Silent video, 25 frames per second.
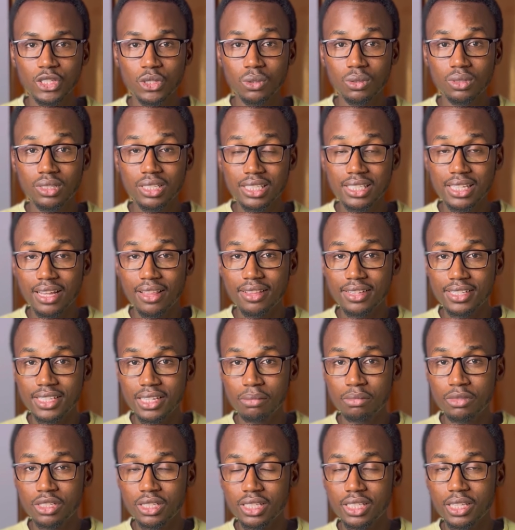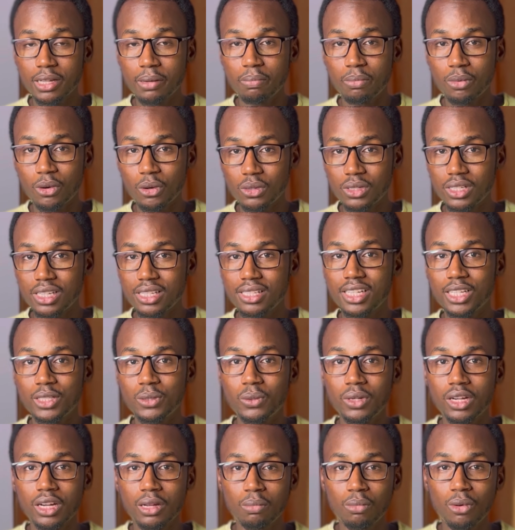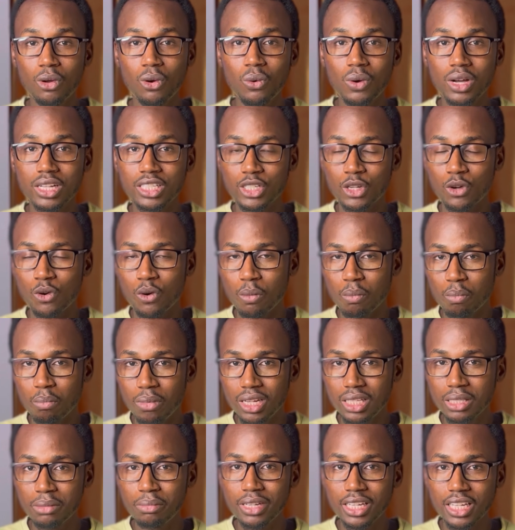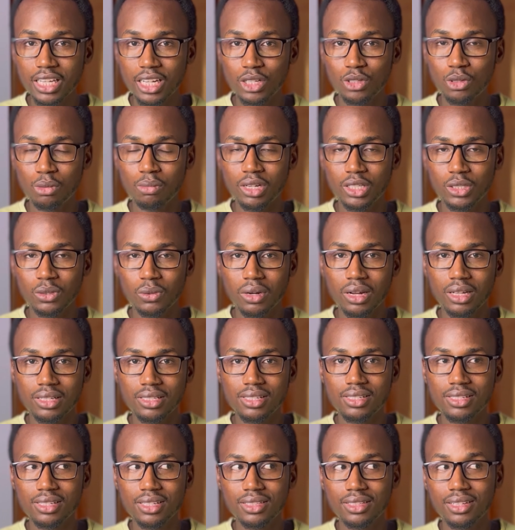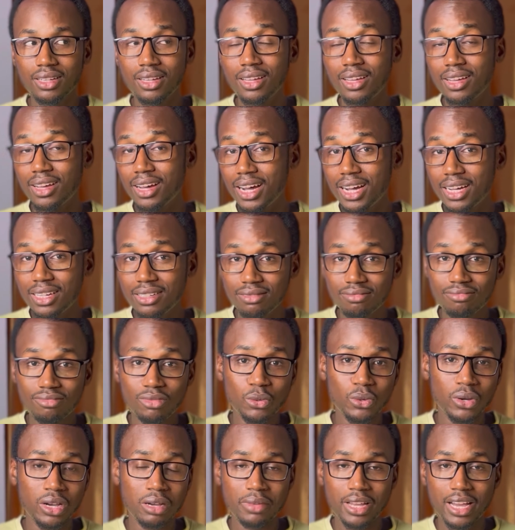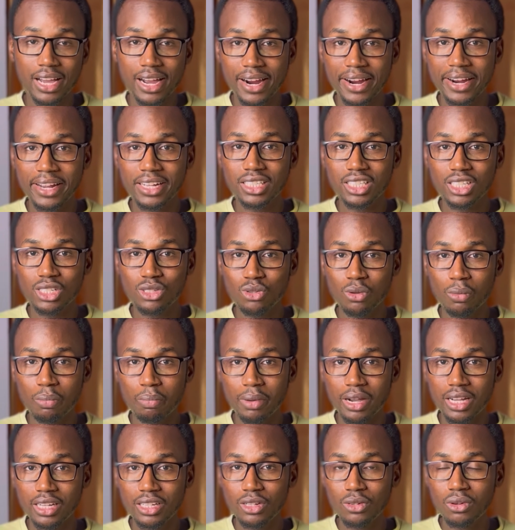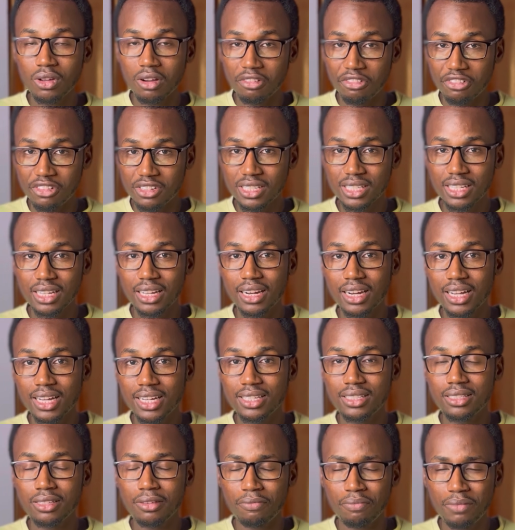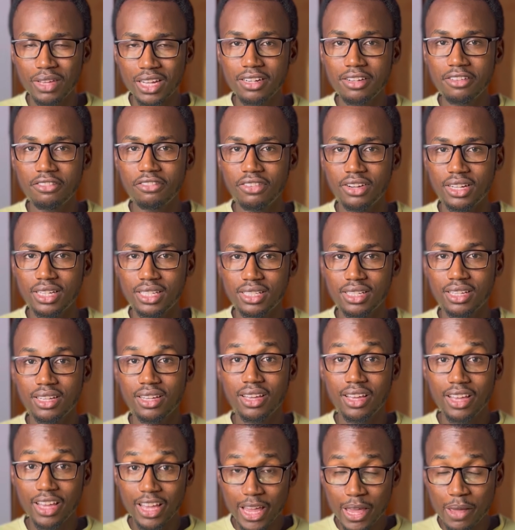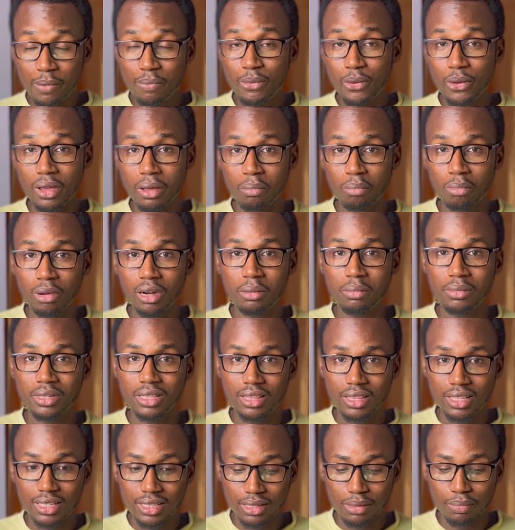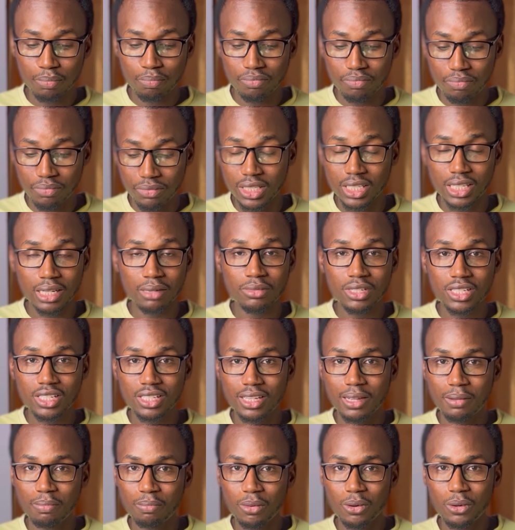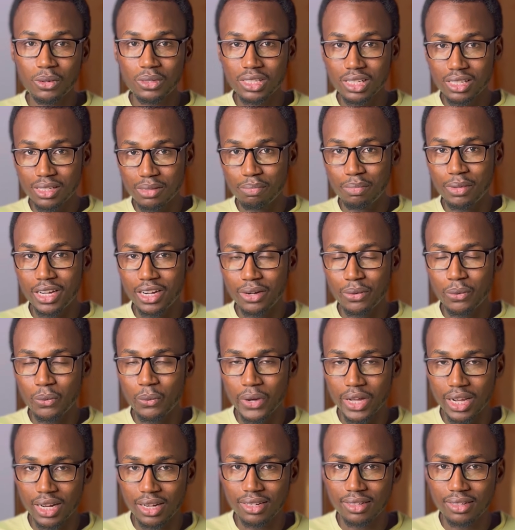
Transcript: these are the 7-step process that you can follow as a complete beginner to virtual assistant, and you have a higher chance of finding your first client very fast if you implement this 7-step process very well.